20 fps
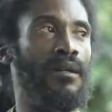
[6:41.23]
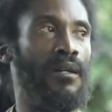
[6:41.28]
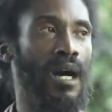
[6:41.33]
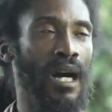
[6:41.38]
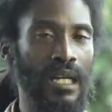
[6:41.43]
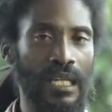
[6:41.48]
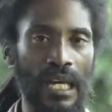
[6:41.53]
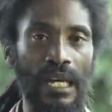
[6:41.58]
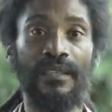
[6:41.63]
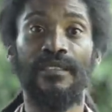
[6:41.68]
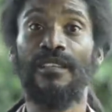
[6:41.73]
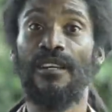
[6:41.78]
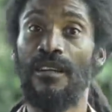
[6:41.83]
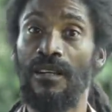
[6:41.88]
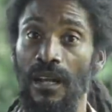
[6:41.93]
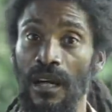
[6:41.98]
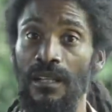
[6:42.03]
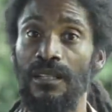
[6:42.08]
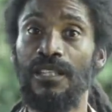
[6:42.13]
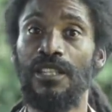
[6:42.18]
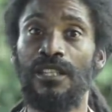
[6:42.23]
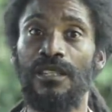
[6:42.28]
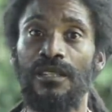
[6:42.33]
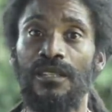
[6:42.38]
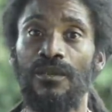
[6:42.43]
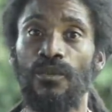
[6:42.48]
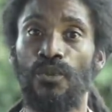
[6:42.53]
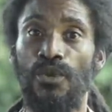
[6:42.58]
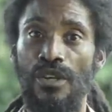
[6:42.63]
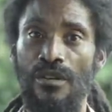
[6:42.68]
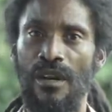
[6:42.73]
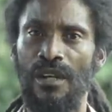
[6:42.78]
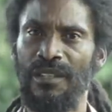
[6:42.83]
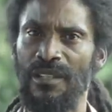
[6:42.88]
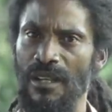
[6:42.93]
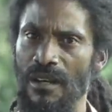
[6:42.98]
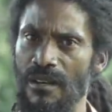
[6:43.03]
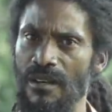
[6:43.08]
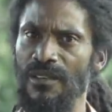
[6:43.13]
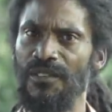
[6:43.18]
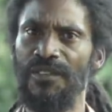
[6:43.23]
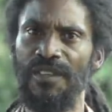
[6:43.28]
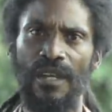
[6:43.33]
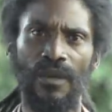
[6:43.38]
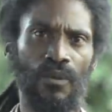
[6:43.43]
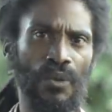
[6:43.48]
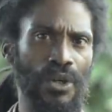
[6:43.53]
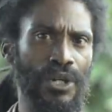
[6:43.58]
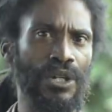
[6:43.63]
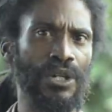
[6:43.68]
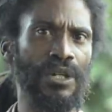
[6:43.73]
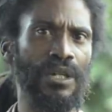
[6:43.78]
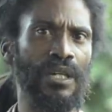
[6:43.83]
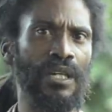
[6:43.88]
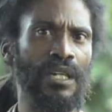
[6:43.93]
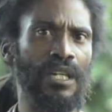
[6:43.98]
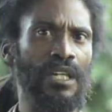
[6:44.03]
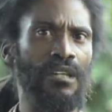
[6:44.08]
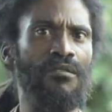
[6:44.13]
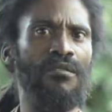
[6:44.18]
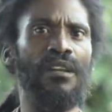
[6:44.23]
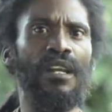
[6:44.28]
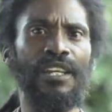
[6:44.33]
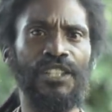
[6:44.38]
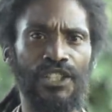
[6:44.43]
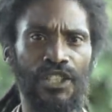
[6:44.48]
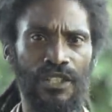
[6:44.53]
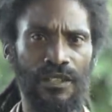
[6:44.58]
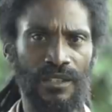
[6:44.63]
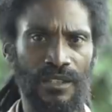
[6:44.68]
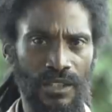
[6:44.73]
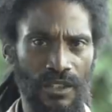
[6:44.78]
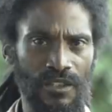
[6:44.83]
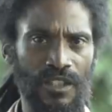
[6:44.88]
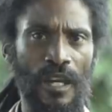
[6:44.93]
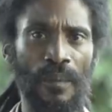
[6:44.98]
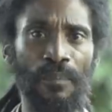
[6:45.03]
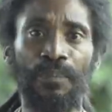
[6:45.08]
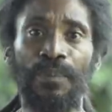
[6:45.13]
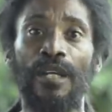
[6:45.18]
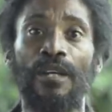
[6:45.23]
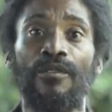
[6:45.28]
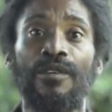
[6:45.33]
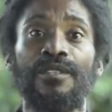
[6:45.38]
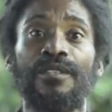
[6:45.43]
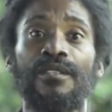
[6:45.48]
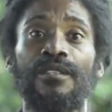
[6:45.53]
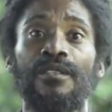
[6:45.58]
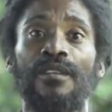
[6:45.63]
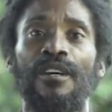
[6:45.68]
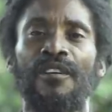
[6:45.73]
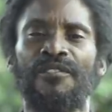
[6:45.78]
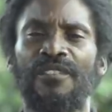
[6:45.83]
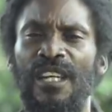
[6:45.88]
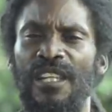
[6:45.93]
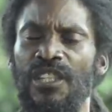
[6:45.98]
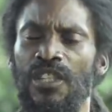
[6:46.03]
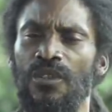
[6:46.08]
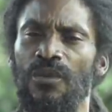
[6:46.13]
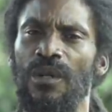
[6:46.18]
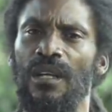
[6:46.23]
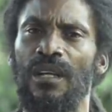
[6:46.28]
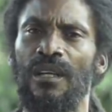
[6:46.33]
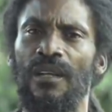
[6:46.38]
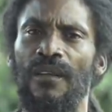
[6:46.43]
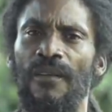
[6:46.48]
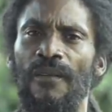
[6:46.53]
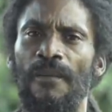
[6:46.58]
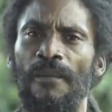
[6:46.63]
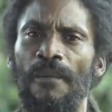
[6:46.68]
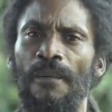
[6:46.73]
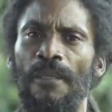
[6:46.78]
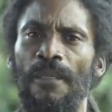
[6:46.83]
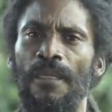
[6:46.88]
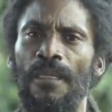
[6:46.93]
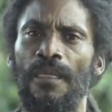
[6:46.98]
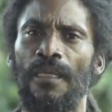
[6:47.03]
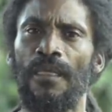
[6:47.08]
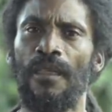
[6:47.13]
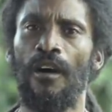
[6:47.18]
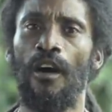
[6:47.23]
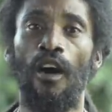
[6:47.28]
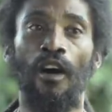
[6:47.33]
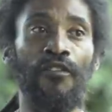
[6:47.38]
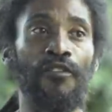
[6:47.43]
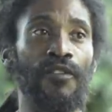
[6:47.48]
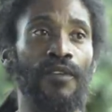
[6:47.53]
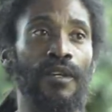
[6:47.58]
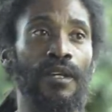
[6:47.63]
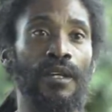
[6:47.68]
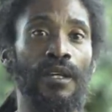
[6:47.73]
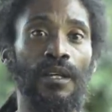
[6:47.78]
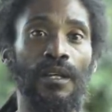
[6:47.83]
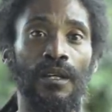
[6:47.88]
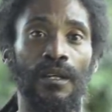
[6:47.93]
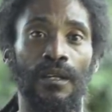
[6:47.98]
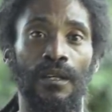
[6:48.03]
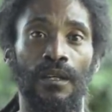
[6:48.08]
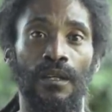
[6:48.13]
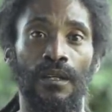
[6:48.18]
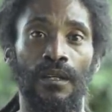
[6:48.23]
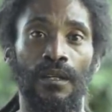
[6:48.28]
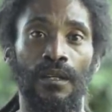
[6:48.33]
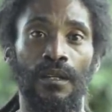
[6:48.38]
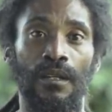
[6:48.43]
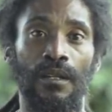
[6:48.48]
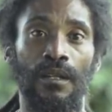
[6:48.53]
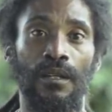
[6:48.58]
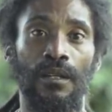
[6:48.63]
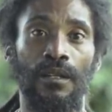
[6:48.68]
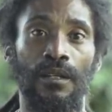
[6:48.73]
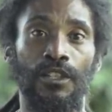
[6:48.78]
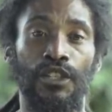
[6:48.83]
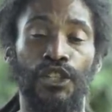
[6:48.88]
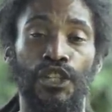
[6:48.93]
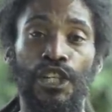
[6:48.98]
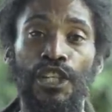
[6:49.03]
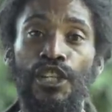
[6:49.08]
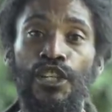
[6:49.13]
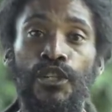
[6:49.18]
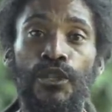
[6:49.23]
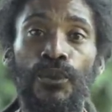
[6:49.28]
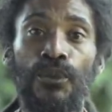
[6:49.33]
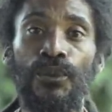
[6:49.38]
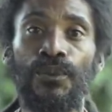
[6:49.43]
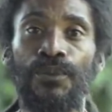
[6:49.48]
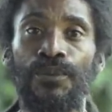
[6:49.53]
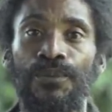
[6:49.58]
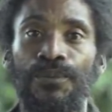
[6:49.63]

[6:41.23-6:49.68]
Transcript: again, their culture, where on earth they were in relation to the appearance of Yeshua, of Jesus,